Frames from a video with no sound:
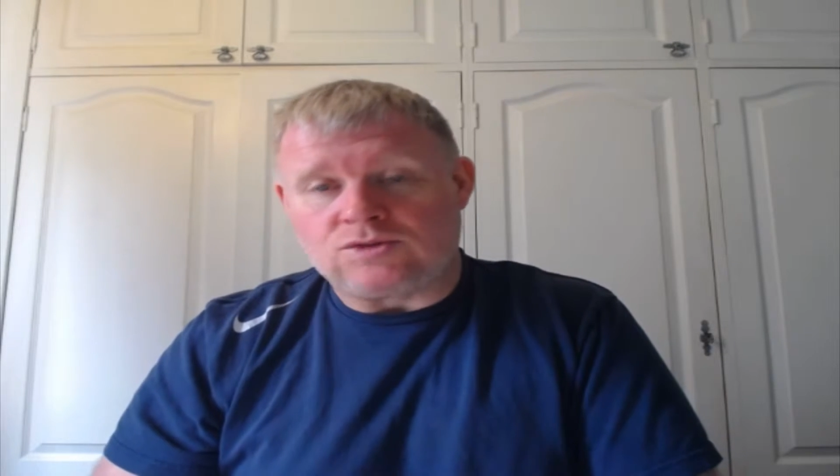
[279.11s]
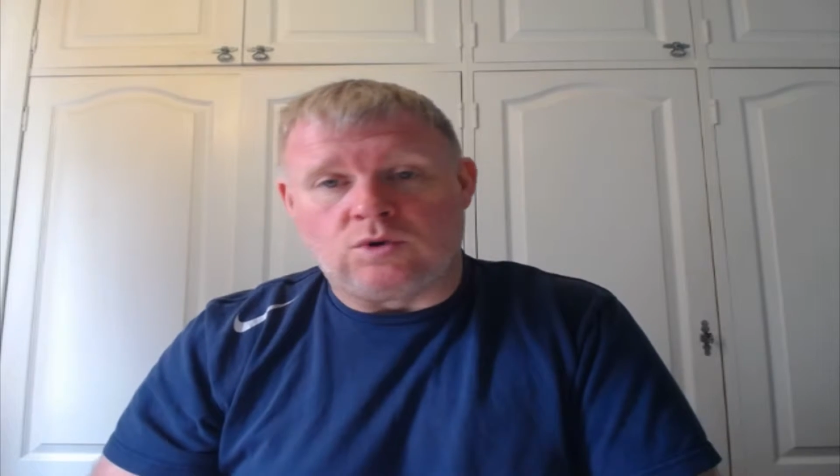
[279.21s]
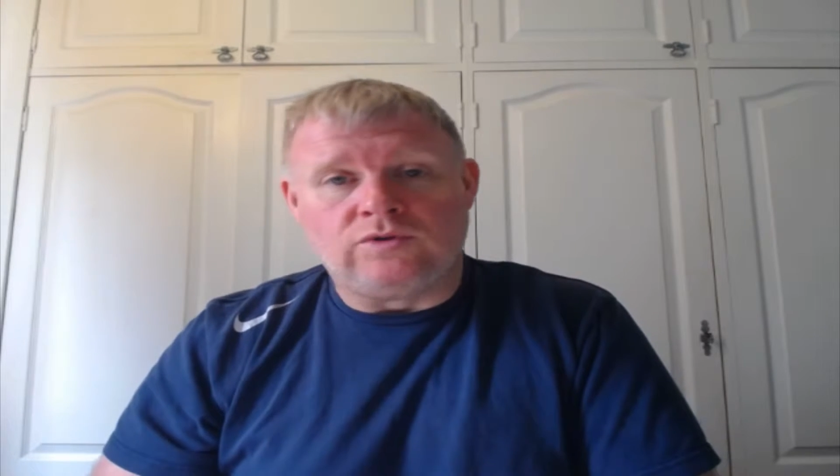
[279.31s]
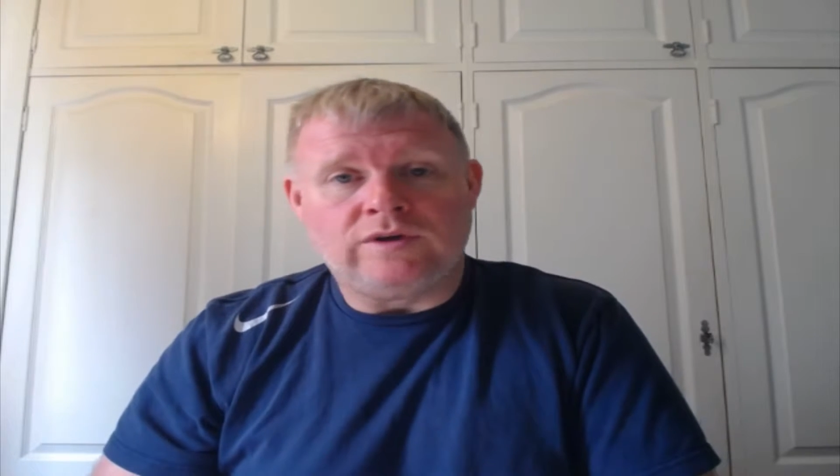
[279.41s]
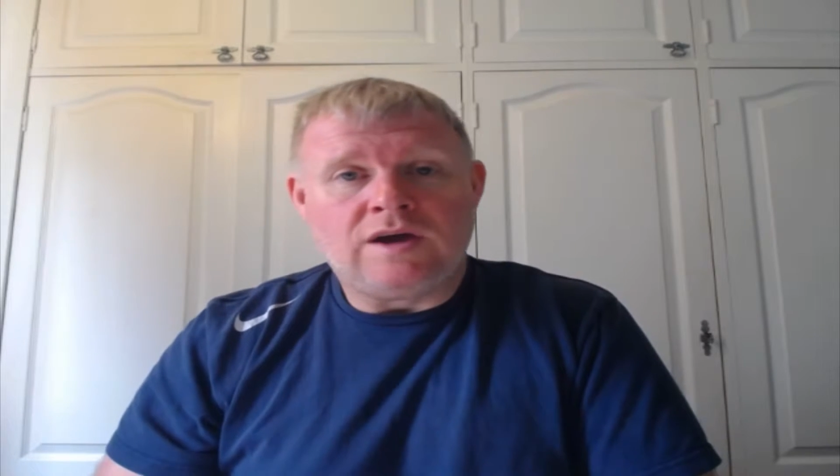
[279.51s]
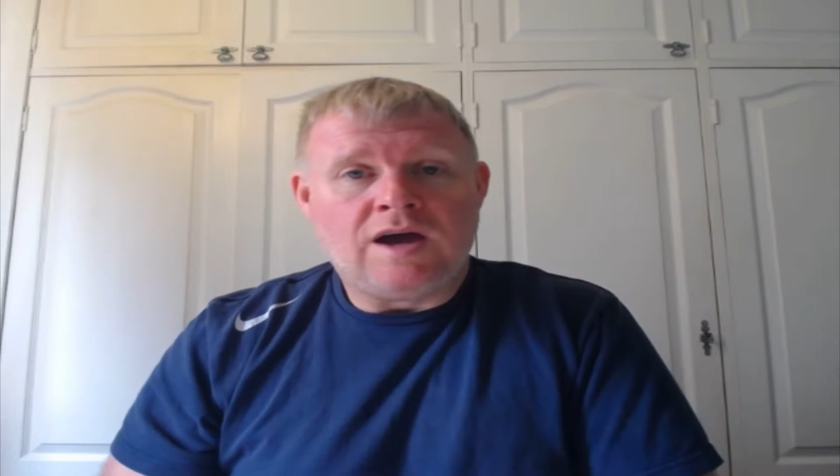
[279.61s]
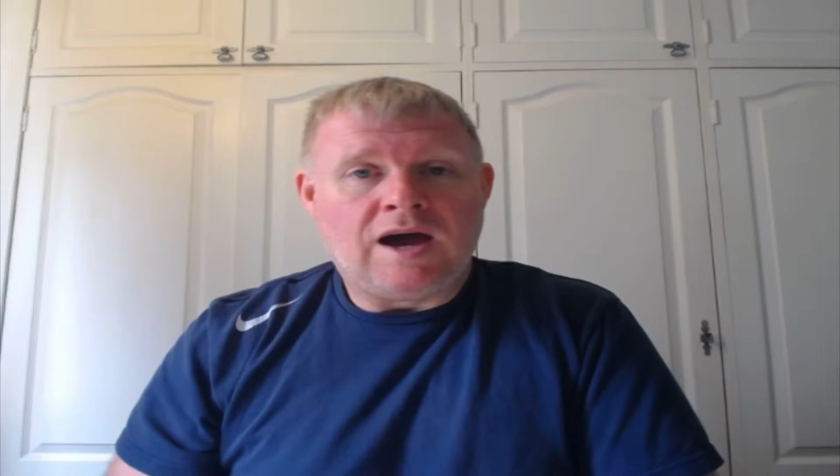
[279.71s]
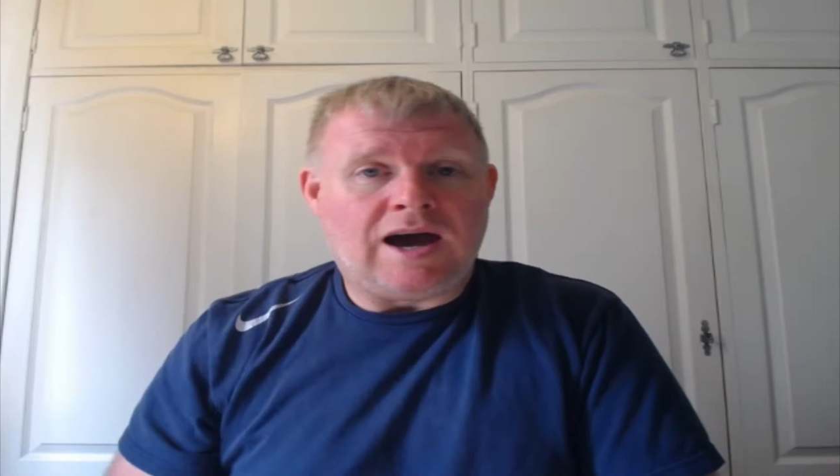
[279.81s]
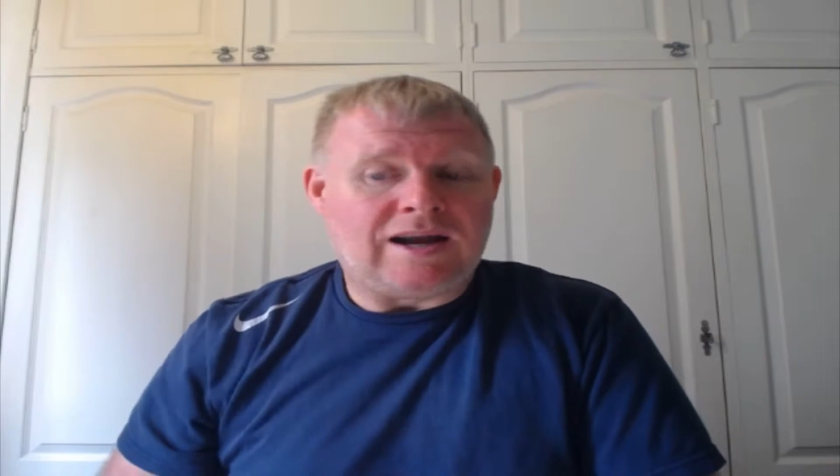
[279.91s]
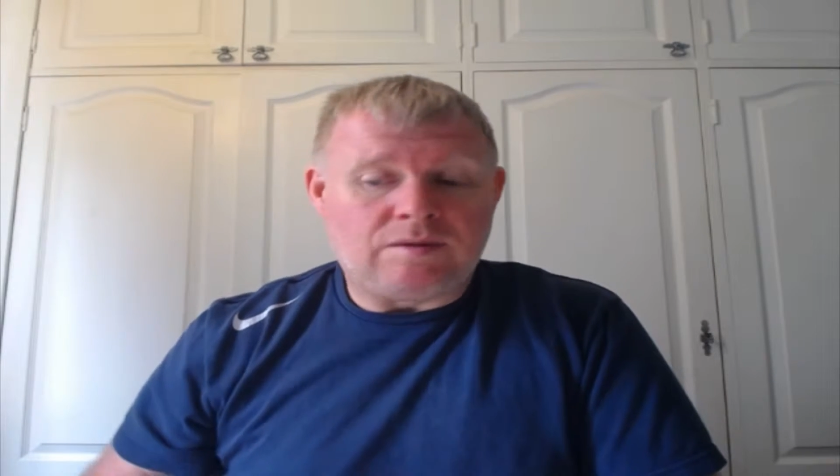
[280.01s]
one,
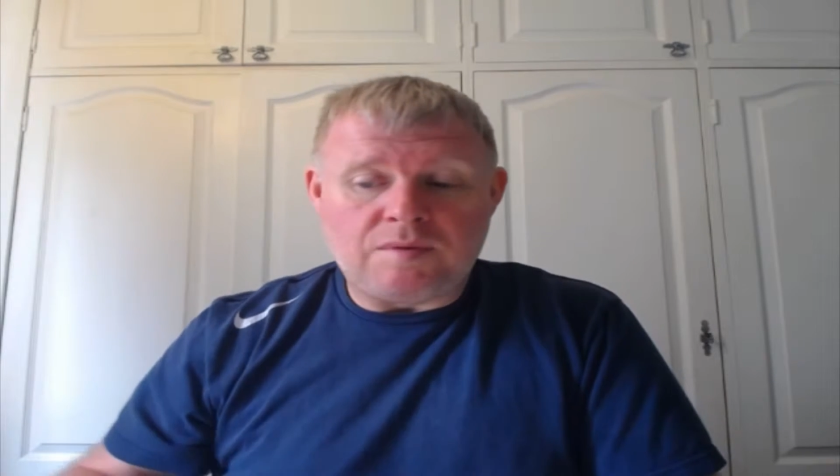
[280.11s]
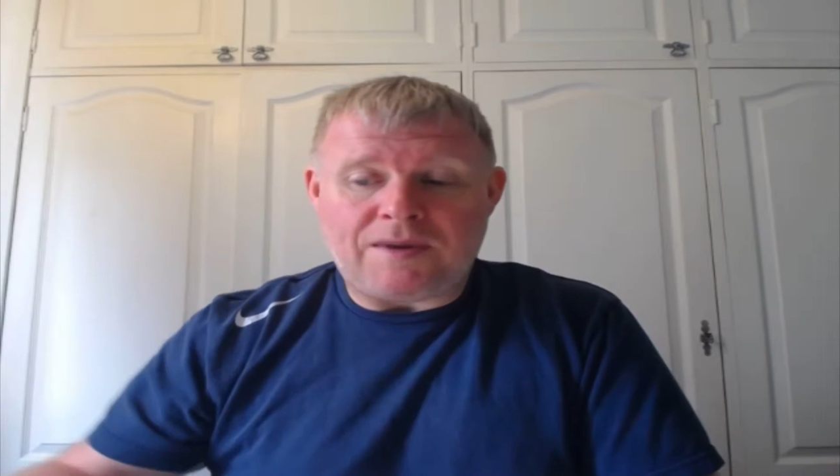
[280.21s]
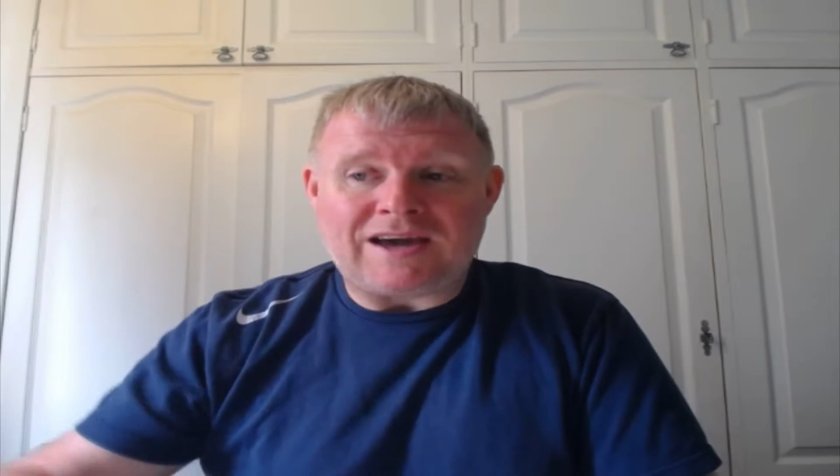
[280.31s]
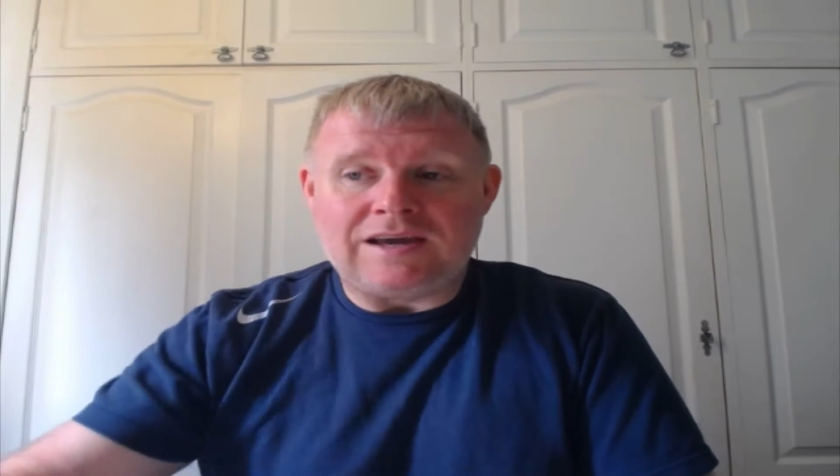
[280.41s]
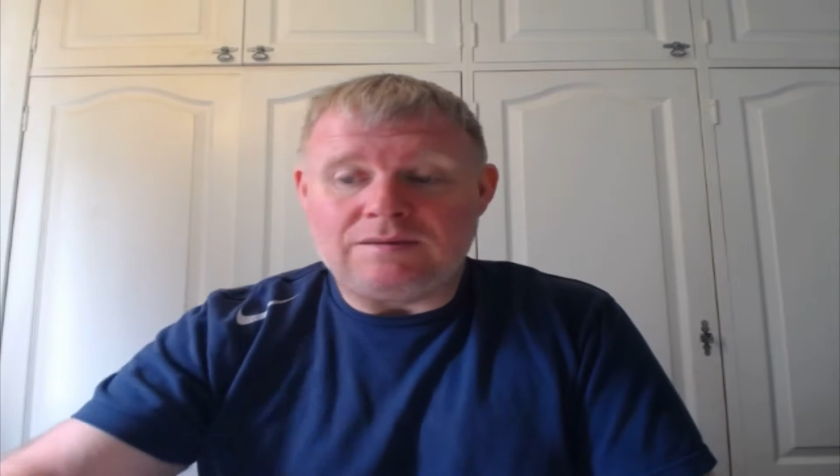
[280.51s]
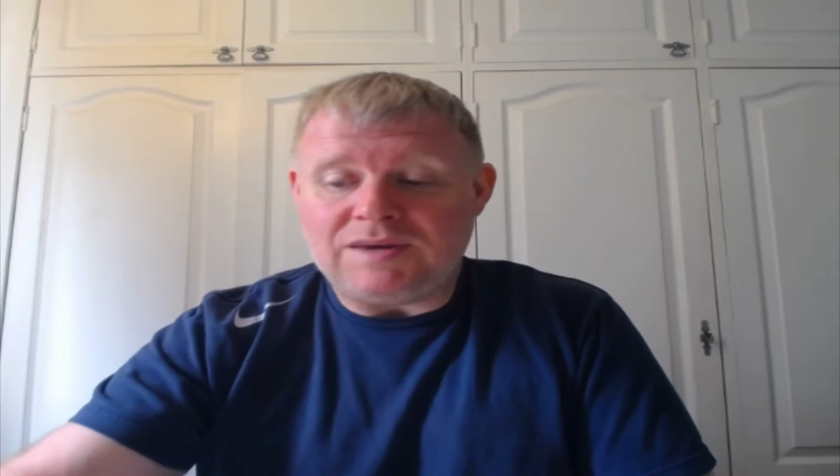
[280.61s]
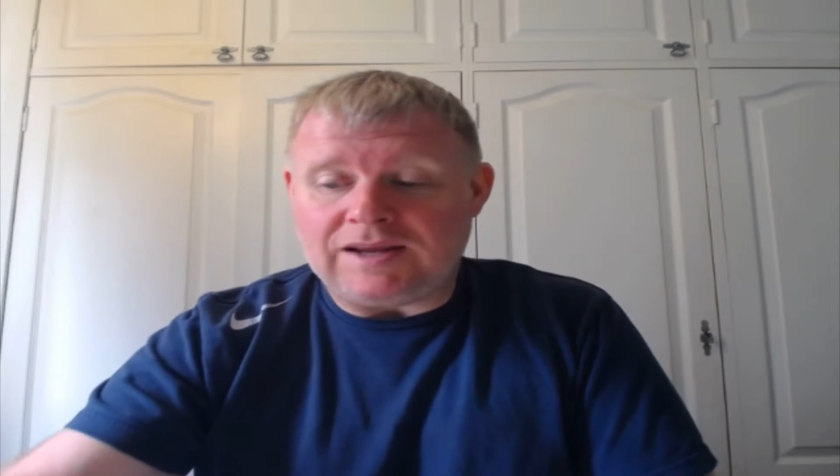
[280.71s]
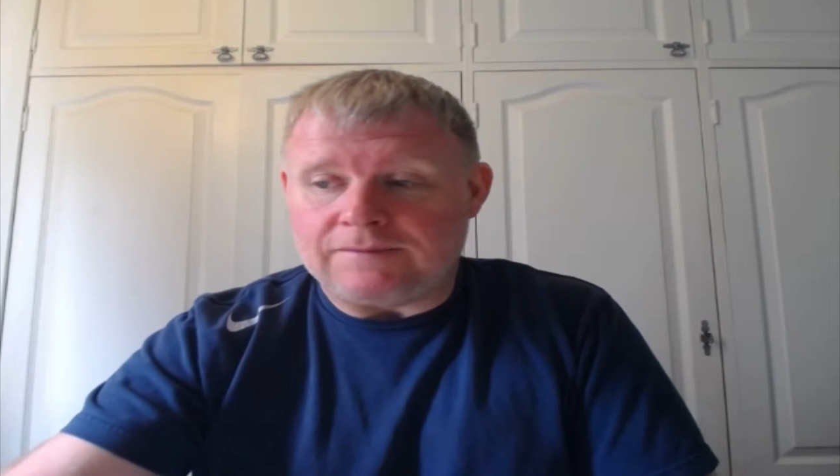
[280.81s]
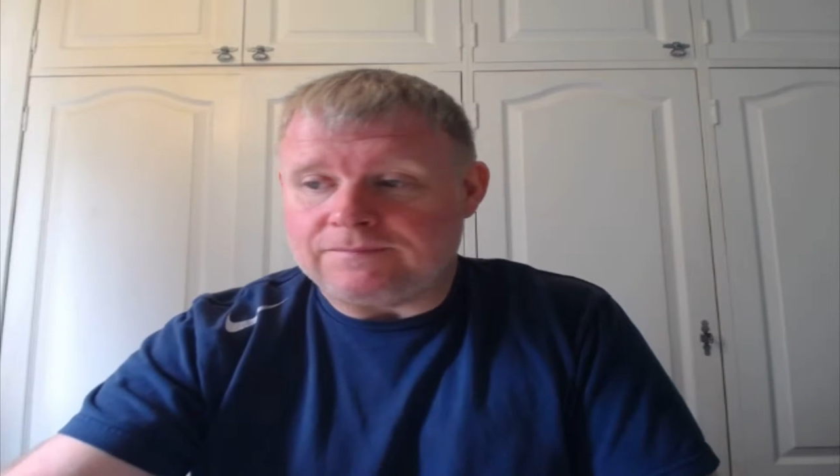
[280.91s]
and I'll be back in a minute.